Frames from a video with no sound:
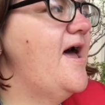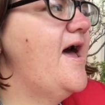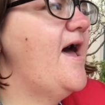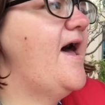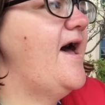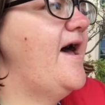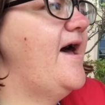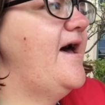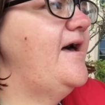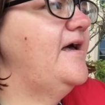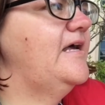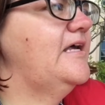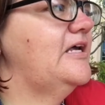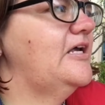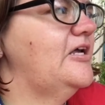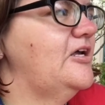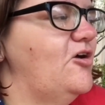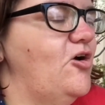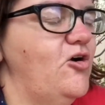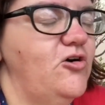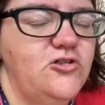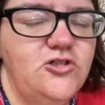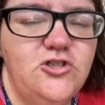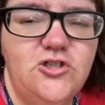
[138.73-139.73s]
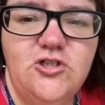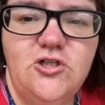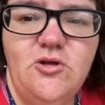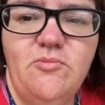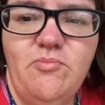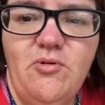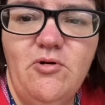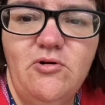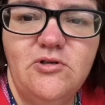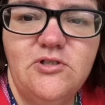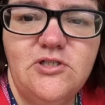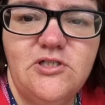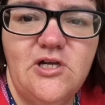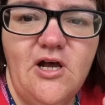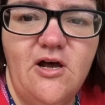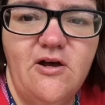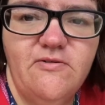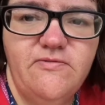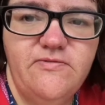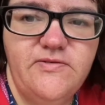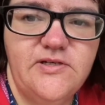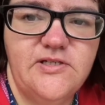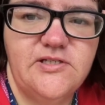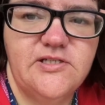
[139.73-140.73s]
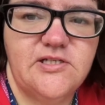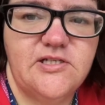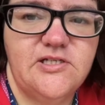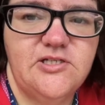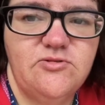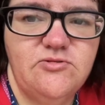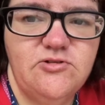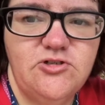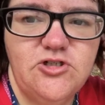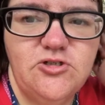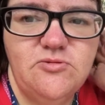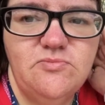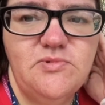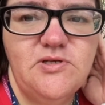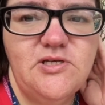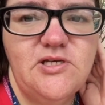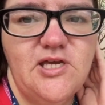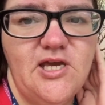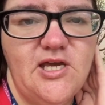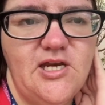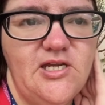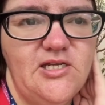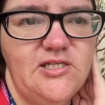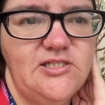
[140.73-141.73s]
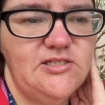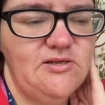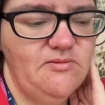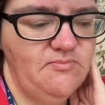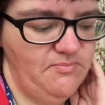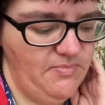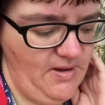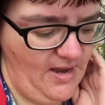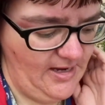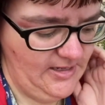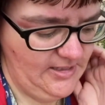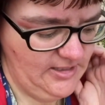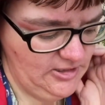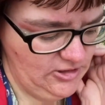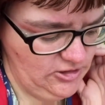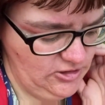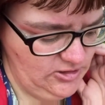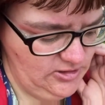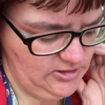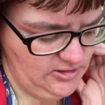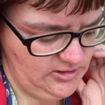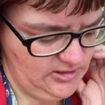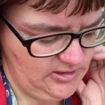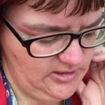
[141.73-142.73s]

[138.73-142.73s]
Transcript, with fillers: and go to the post office because we should be getting some packages